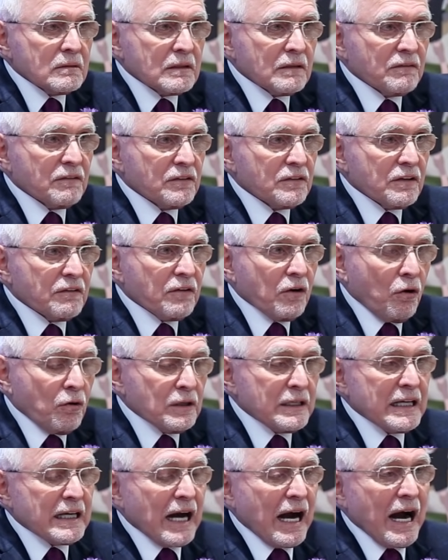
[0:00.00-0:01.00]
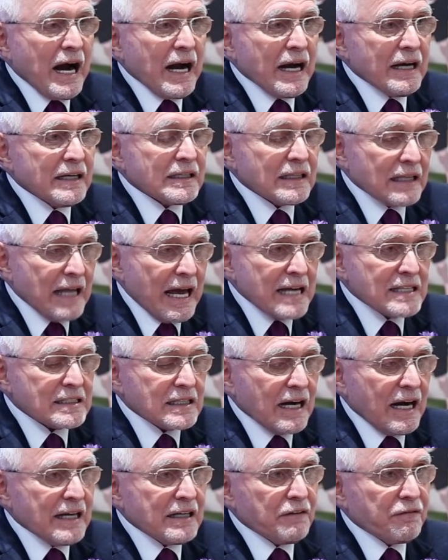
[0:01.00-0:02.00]
the the only guy, the last
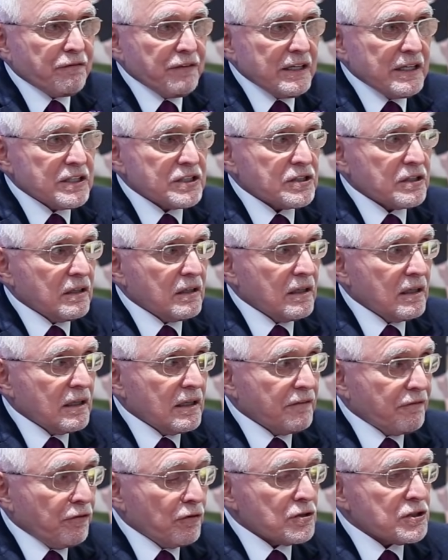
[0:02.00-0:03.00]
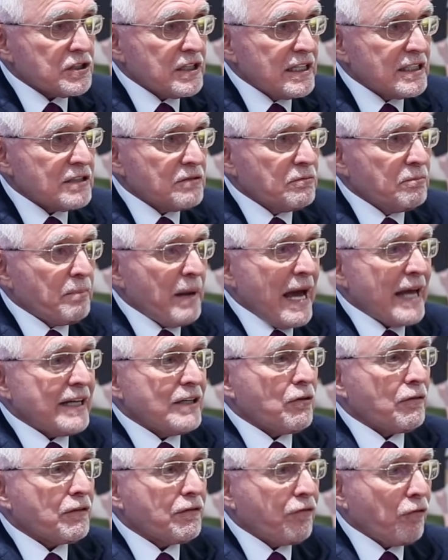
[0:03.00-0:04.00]
guy to finish uh, full season
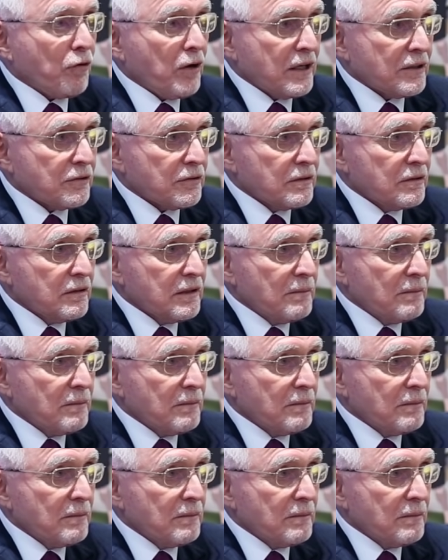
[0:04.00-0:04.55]
batting over 400.